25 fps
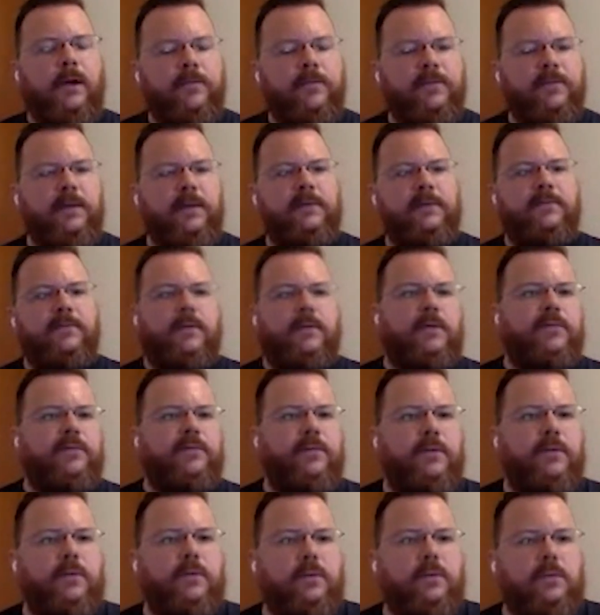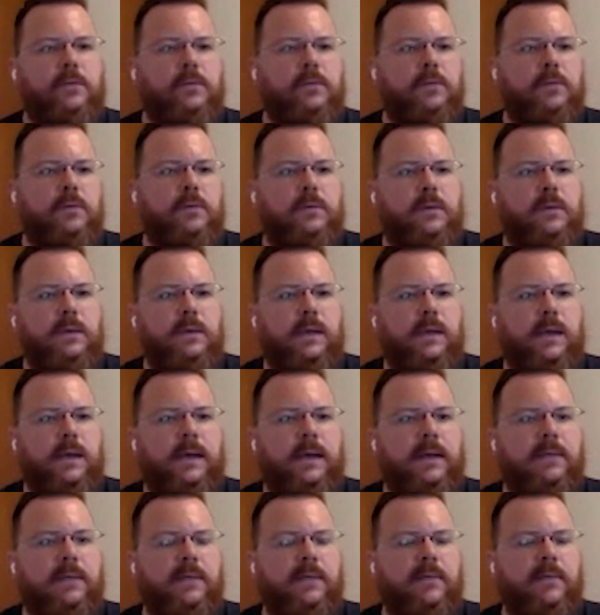Hopefully, if
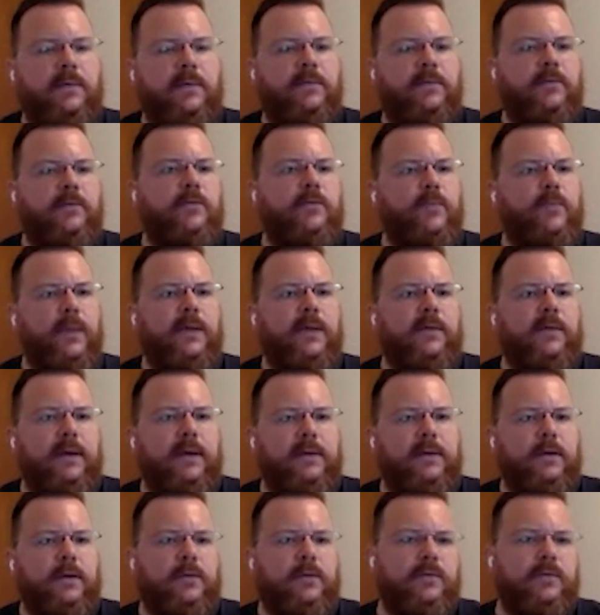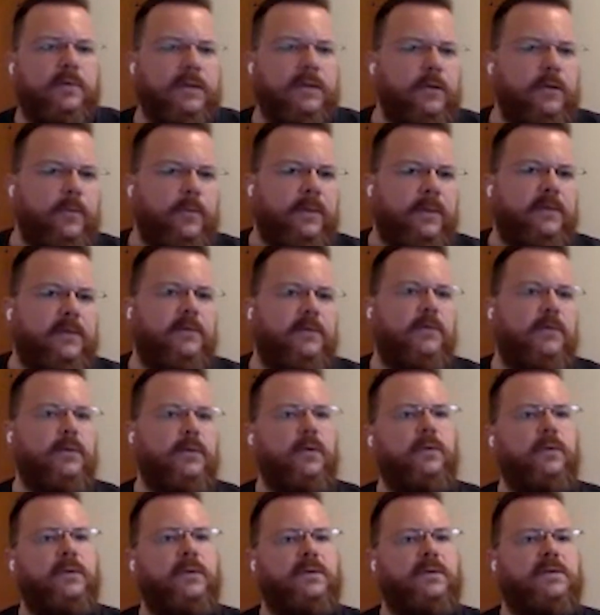you've been around Go for a little bit, you
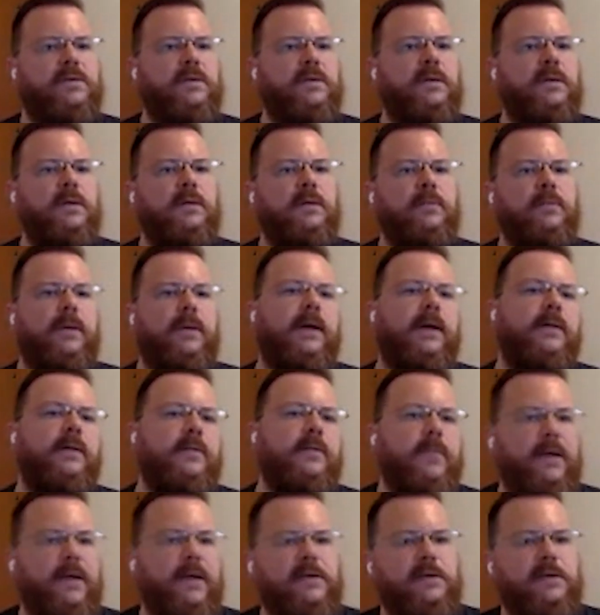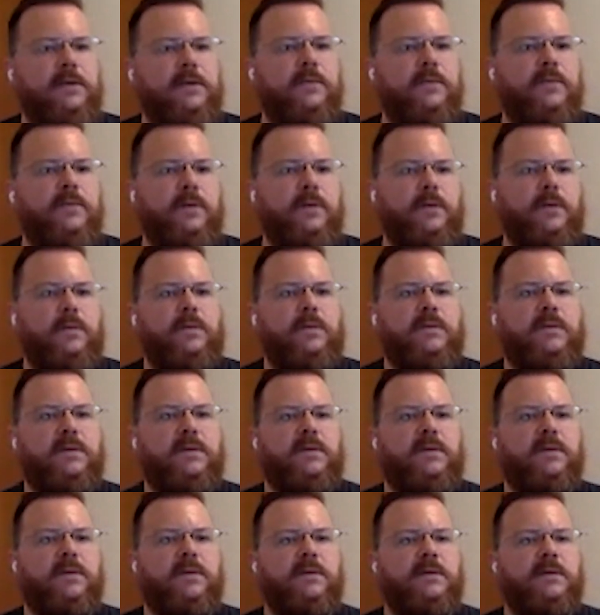know that part of the magic of Go is
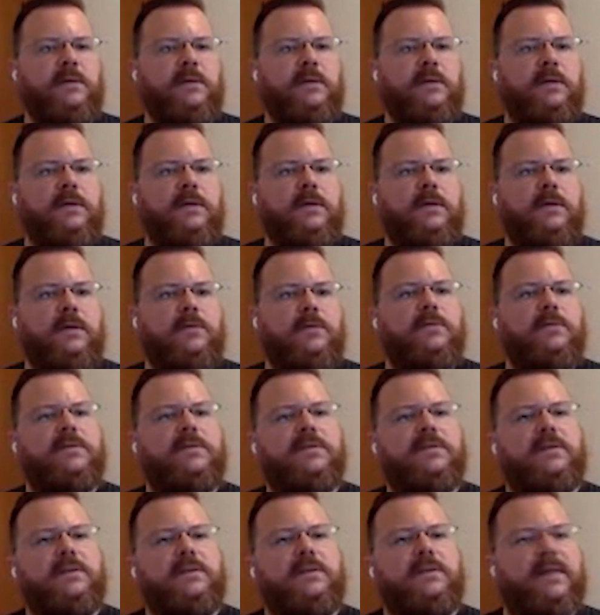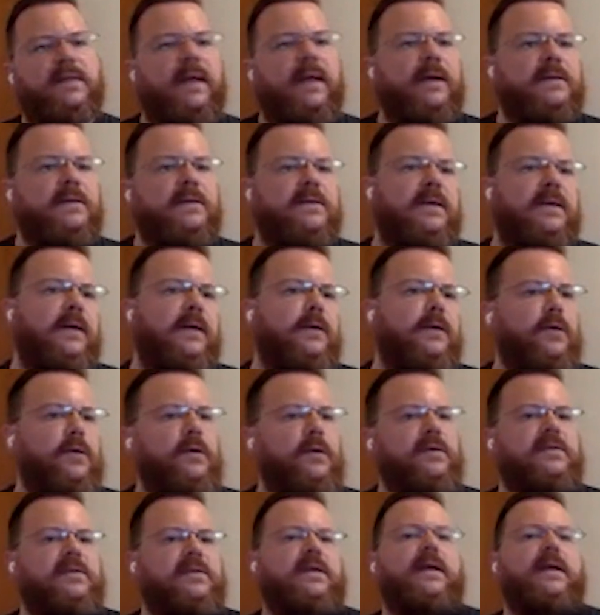that Go's stacks are
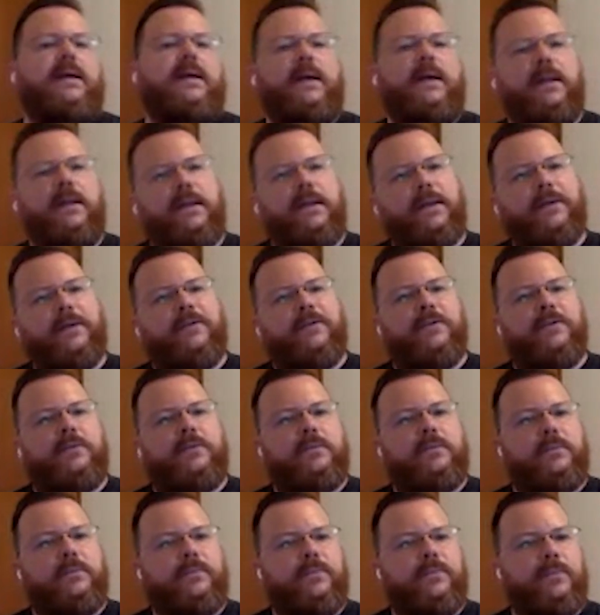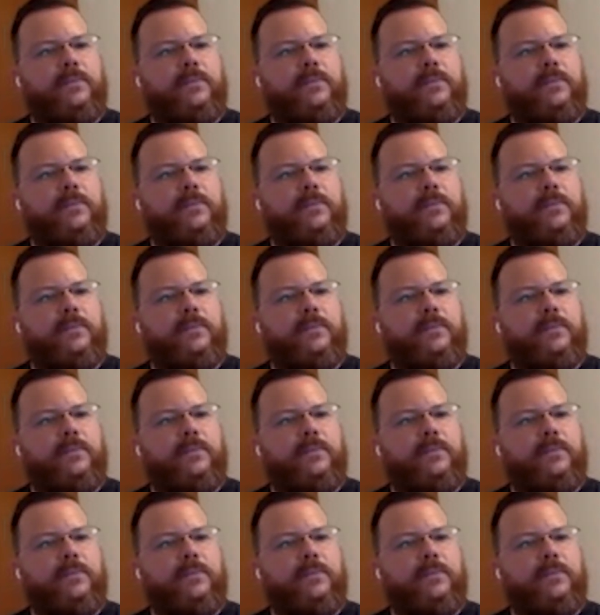not a static allocation.